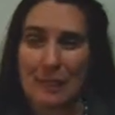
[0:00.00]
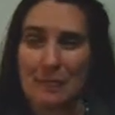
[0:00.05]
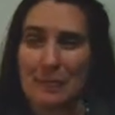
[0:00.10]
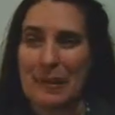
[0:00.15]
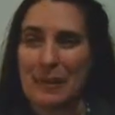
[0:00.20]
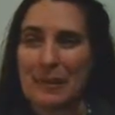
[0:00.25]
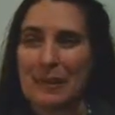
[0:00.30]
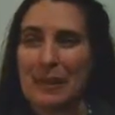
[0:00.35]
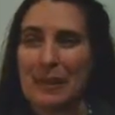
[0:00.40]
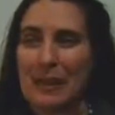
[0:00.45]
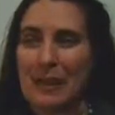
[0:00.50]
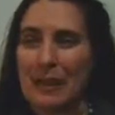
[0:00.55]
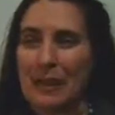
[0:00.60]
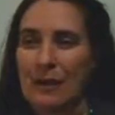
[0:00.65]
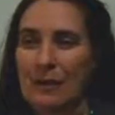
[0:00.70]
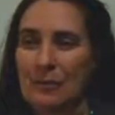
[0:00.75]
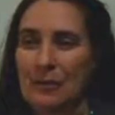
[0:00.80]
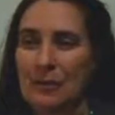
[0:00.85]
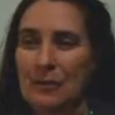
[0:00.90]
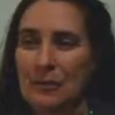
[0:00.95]
I mean,
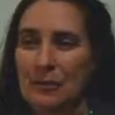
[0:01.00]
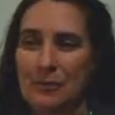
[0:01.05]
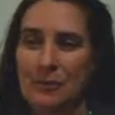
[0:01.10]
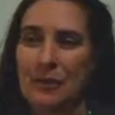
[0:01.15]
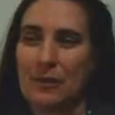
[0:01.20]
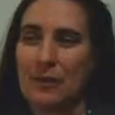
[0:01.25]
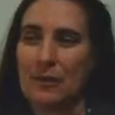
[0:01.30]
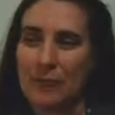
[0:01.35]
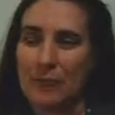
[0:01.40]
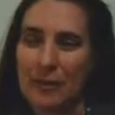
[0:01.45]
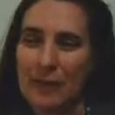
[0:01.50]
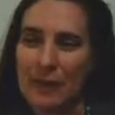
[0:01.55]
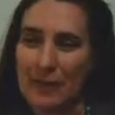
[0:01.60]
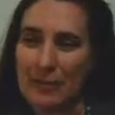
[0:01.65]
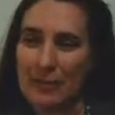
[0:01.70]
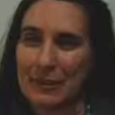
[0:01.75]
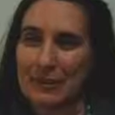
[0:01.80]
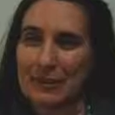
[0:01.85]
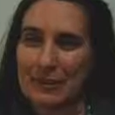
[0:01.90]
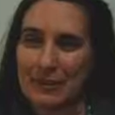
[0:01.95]
when you start
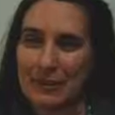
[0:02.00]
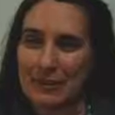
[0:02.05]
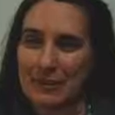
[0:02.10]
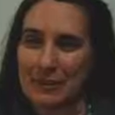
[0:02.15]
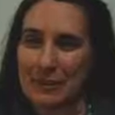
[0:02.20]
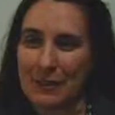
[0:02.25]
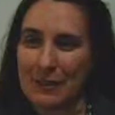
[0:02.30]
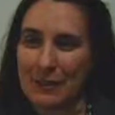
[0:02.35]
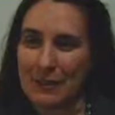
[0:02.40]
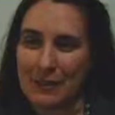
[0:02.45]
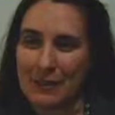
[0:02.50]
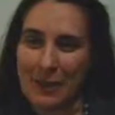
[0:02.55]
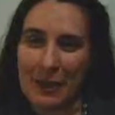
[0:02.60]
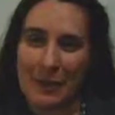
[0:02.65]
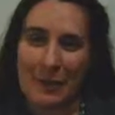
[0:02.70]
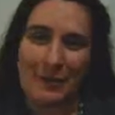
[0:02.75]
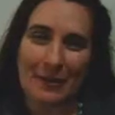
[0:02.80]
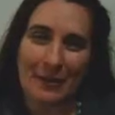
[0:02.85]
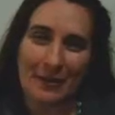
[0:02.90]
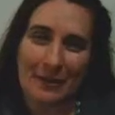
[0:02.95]
craving things that have
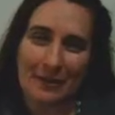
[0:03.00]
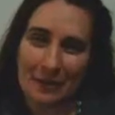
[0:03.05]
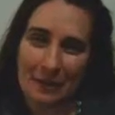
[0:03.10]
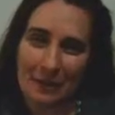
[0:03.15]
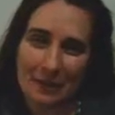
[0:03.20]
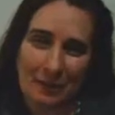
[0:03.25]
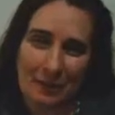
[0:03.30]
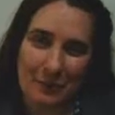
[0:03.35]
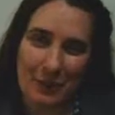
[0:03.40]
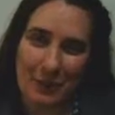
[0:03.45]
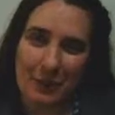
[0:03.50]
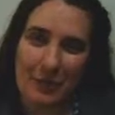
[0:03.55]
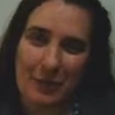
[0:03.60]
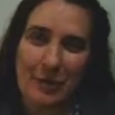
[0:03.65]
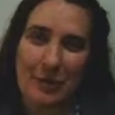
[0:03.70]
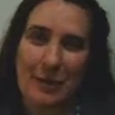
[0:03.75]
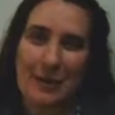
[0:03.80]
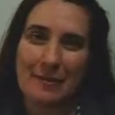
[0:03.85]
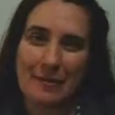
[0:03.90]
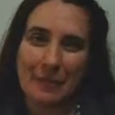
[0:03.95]
iron in it or start
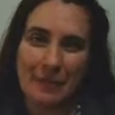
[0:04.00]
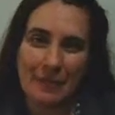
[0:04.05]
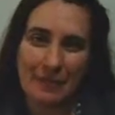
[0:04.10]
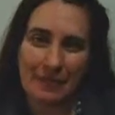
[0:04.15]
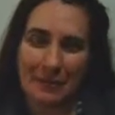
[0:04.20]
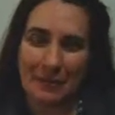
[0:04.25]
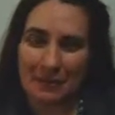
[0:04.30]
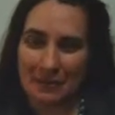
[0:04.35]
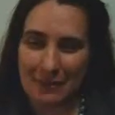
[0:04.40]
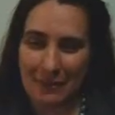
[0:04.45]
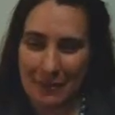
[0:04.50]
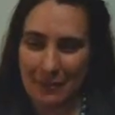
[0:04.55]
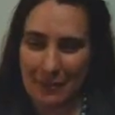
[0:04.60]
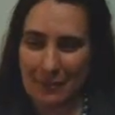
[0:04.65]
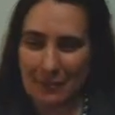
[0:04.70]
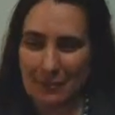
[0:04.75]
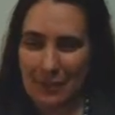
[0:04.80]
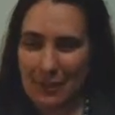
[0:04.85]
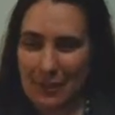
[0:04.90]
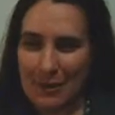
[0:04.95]
craving things that
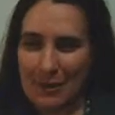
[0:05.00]
have,